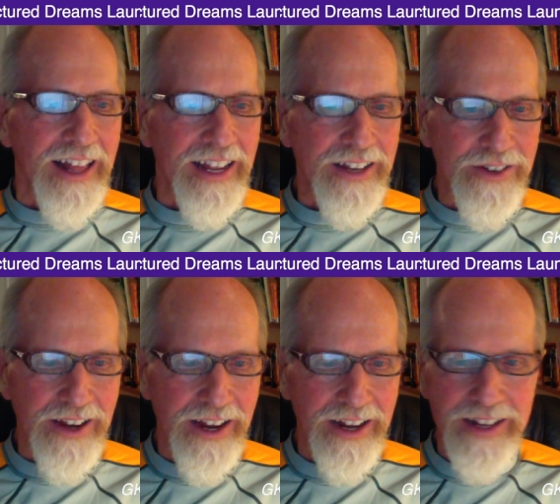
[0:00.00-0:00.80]

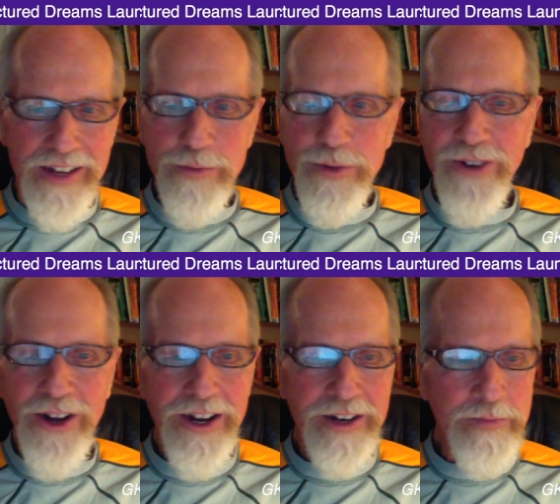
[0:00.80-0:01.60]
Let's move
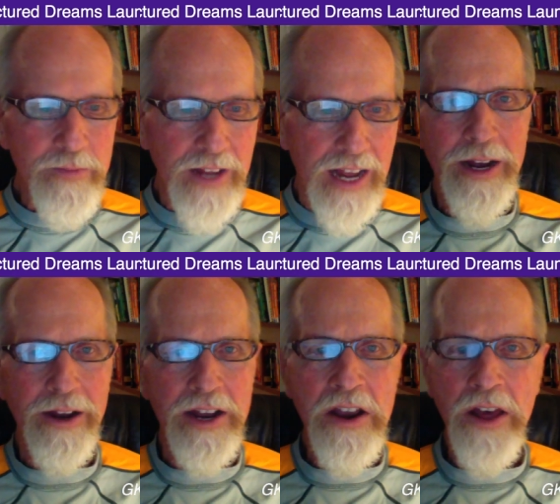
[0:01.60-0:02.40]
on
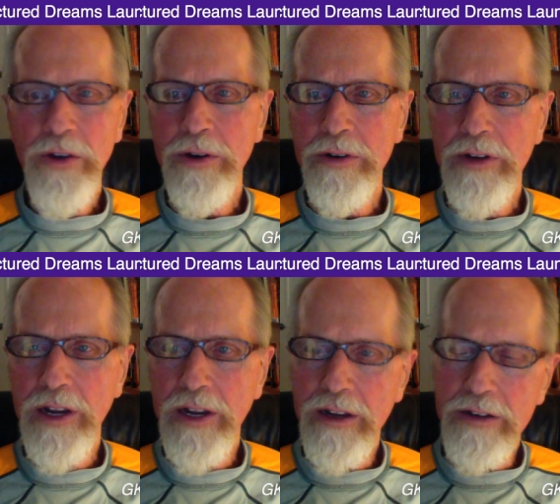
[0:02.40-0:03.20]
about another
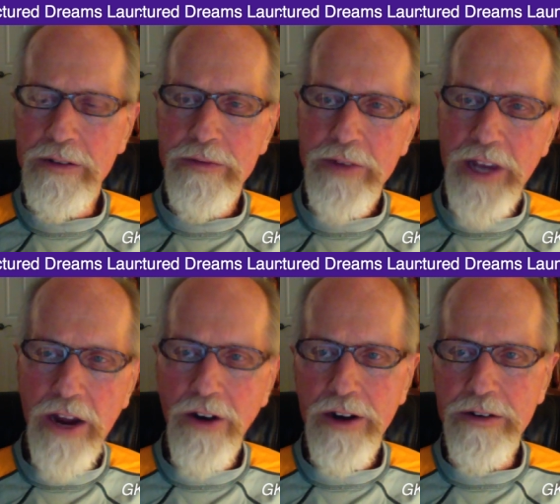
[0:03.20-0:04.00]

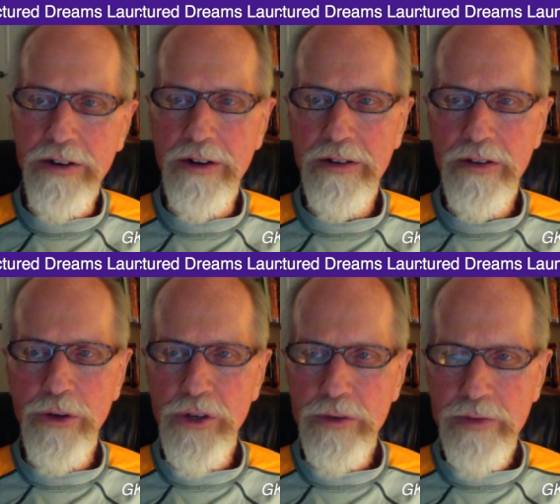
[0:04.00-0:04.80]
character
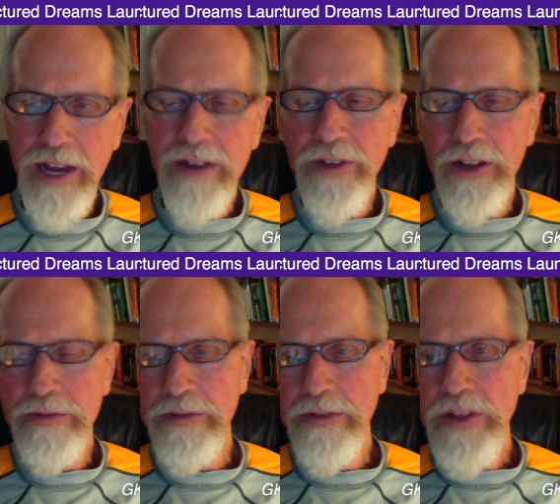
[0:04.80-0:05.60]
who's kind of
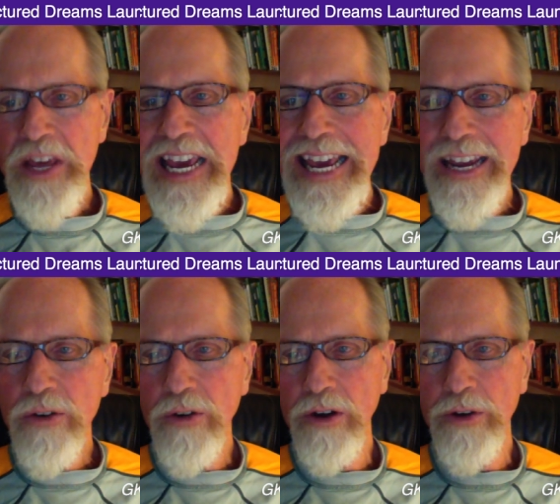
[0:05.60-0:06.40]
the
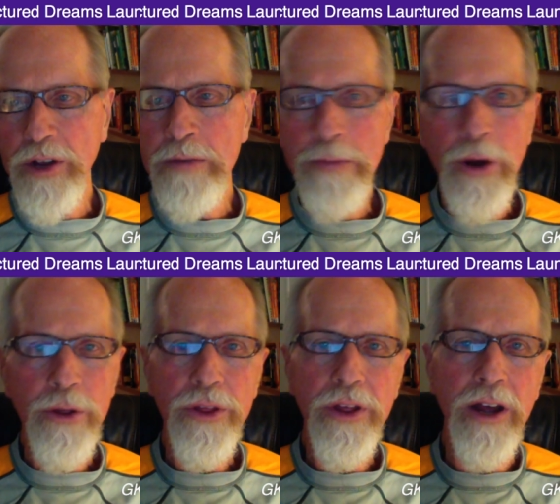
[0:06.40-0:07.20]
hero in
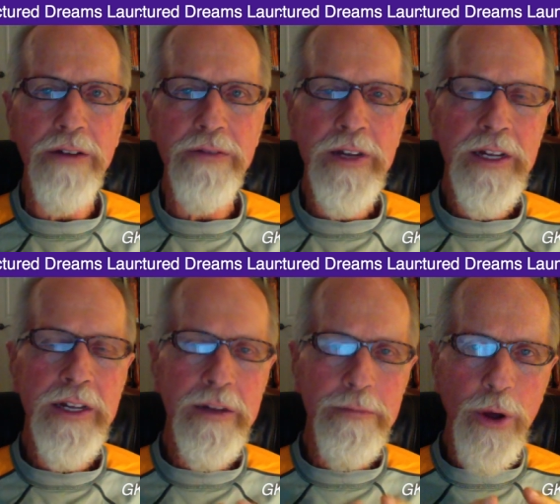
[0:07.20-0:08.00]
both
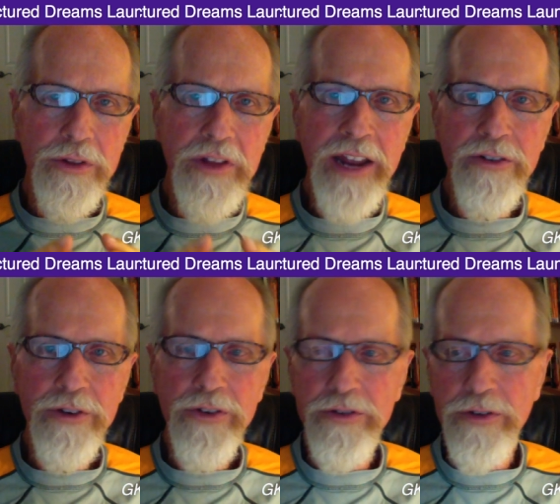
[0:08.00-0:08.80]

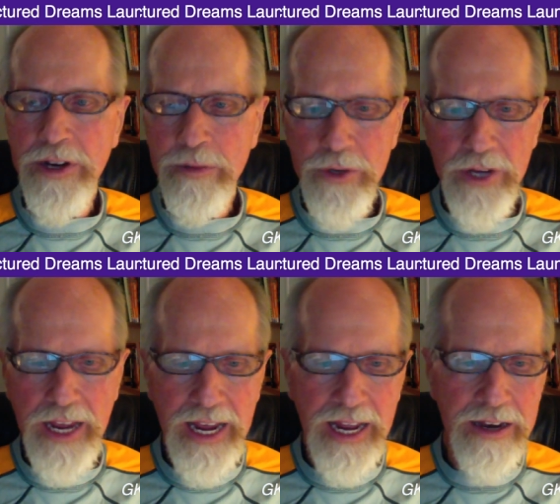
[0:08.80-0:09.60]
Dangerous Dreams
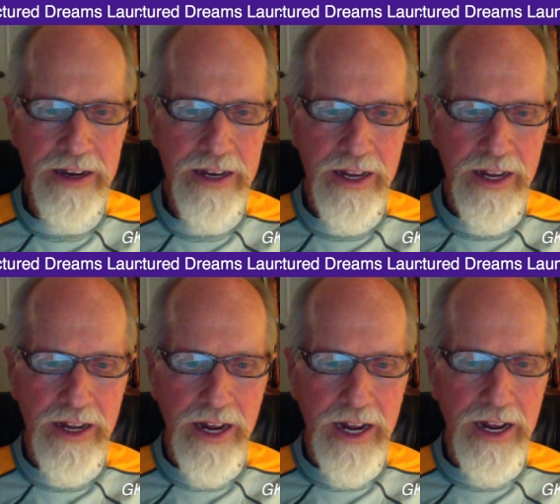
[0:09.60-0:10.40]
and
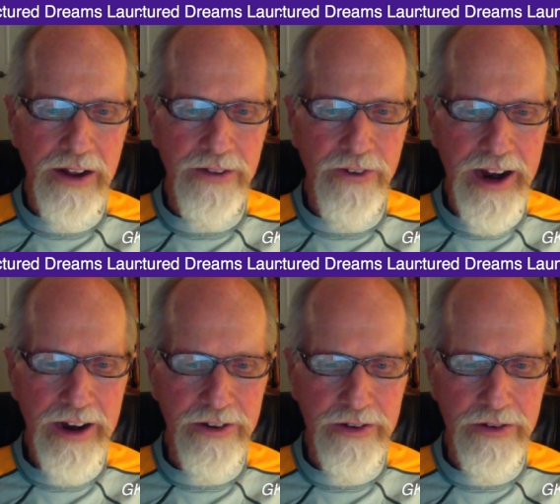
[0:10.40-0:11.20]

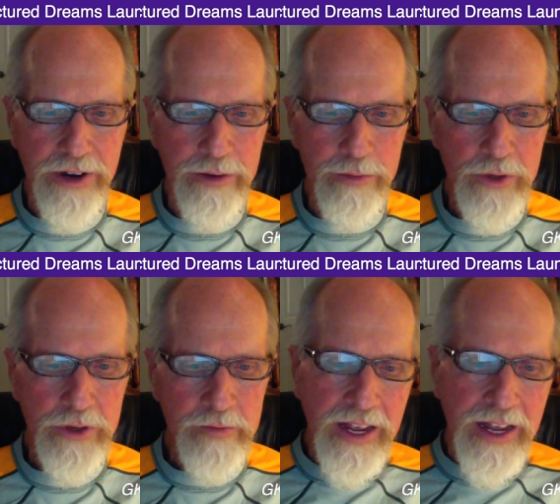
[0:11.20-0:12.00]
Fractured Dreams.